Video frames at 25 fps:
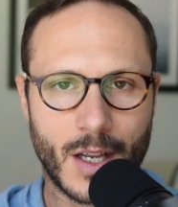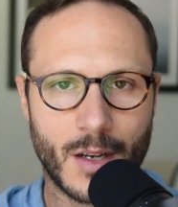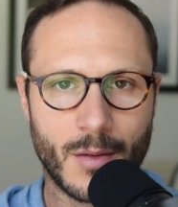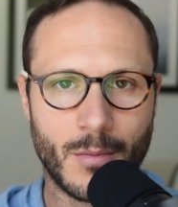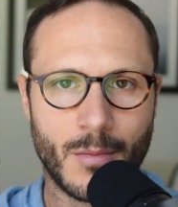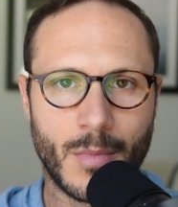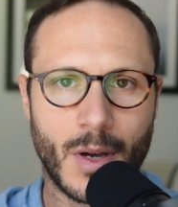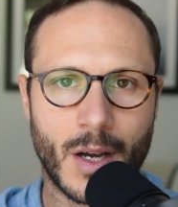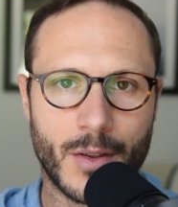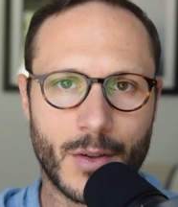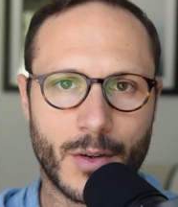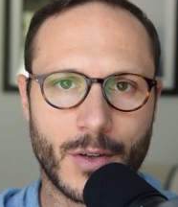
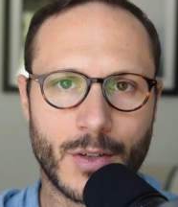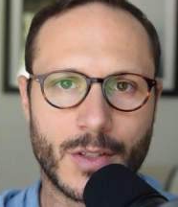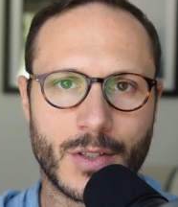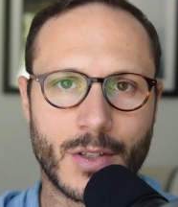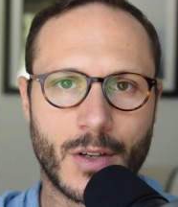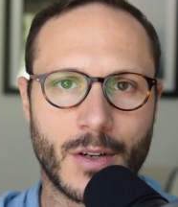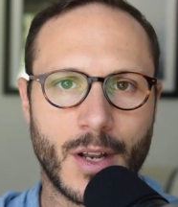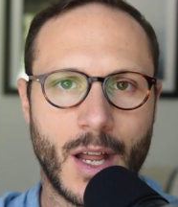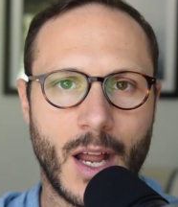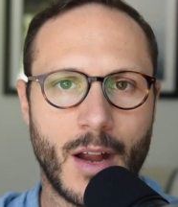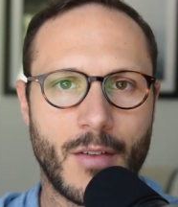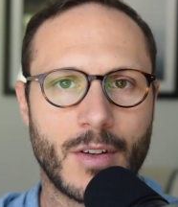and mothers
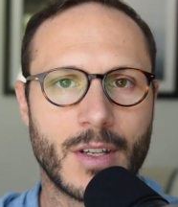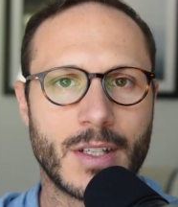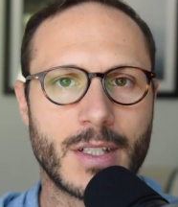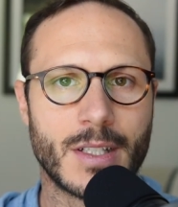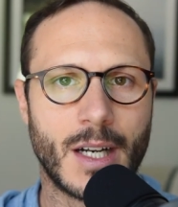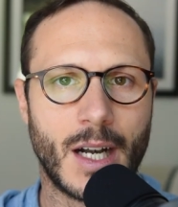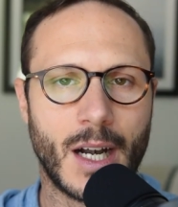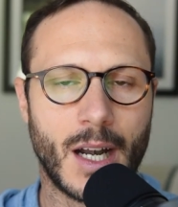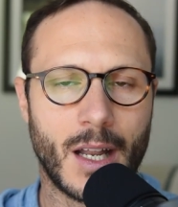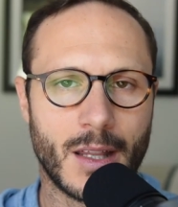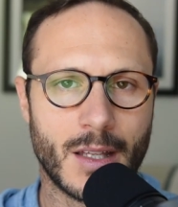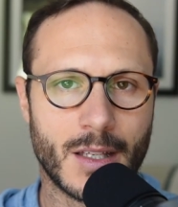on every
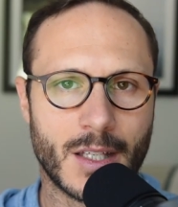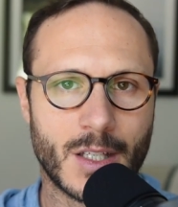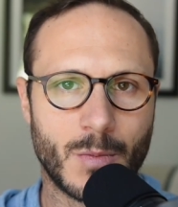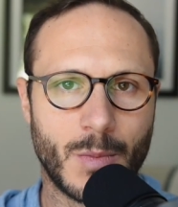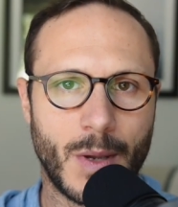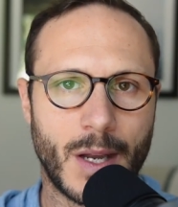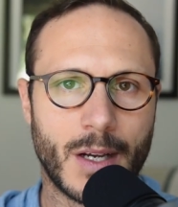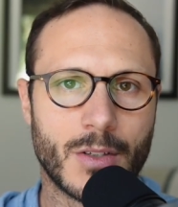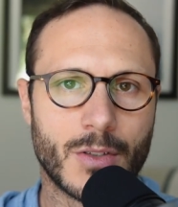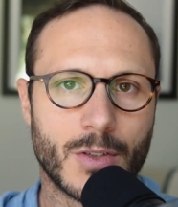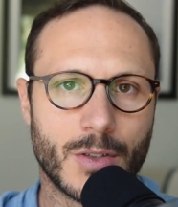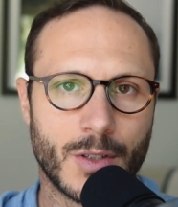side of the
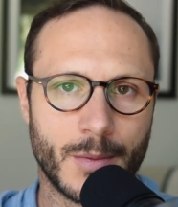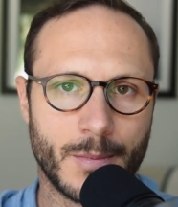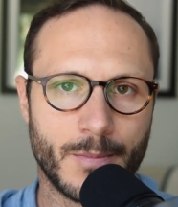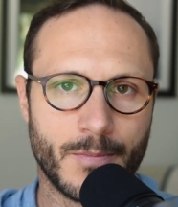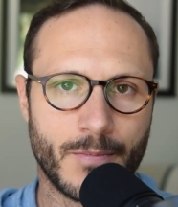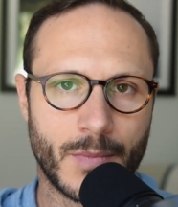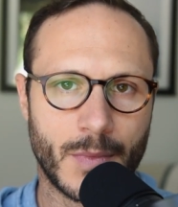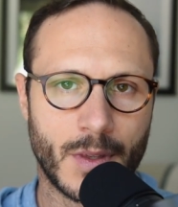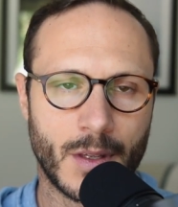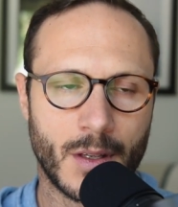spectrum,